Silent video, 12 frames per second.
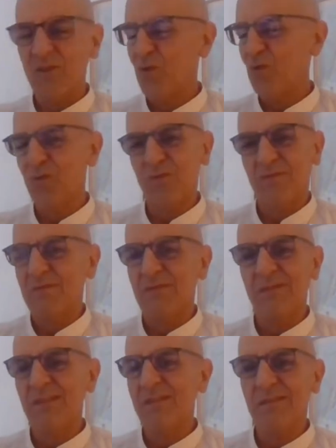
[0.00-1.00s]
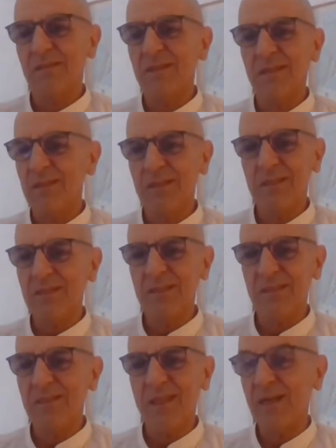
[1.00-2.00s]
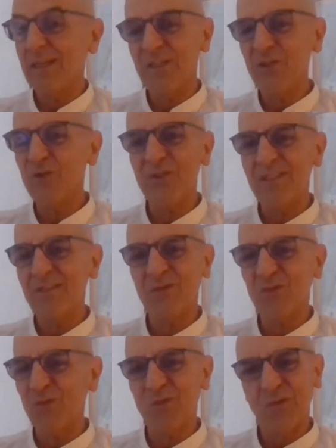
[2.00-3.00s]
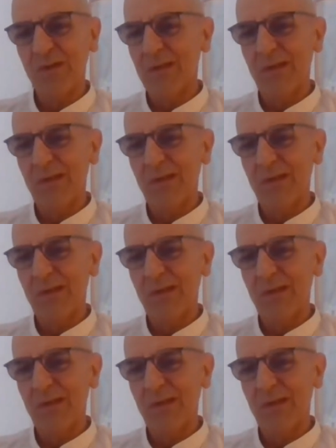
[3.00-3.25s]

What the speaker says: So it is their duty to